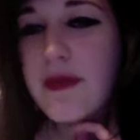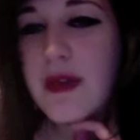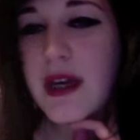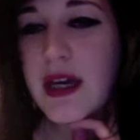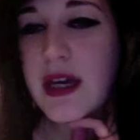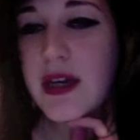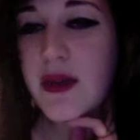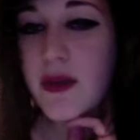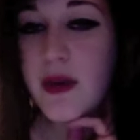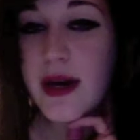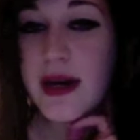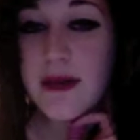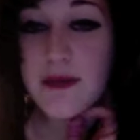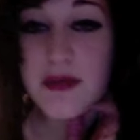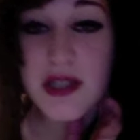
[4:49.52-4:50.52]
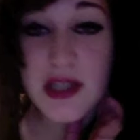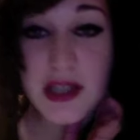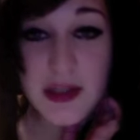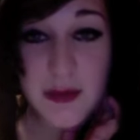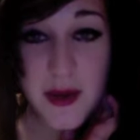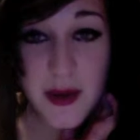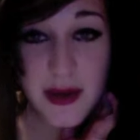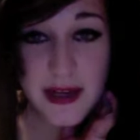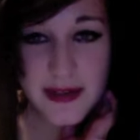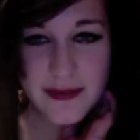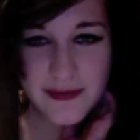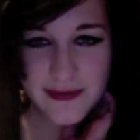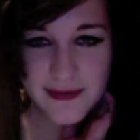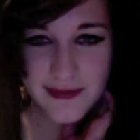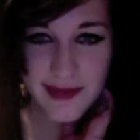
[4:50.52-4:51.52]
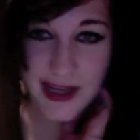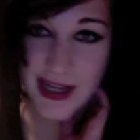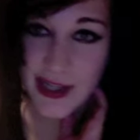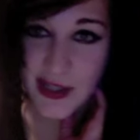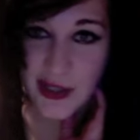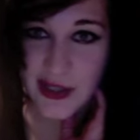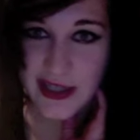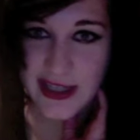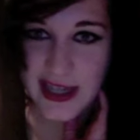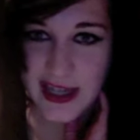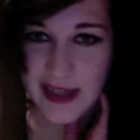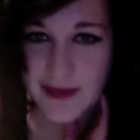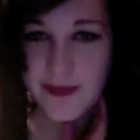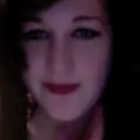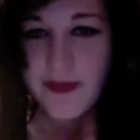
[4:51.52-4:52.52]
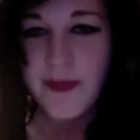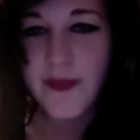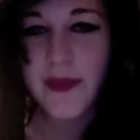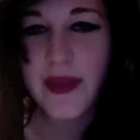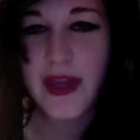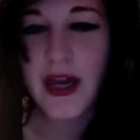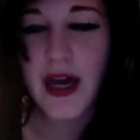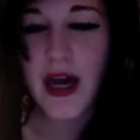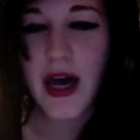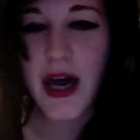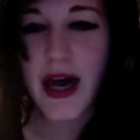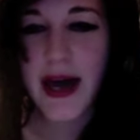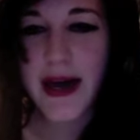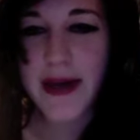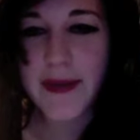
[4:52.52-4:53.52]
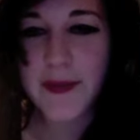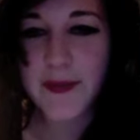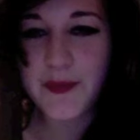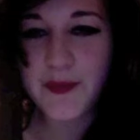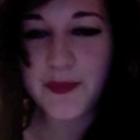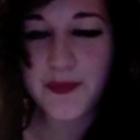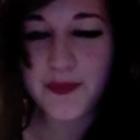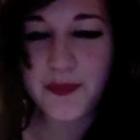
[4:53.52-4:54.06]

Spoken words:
either way, I'm still smoking. As you can tell. And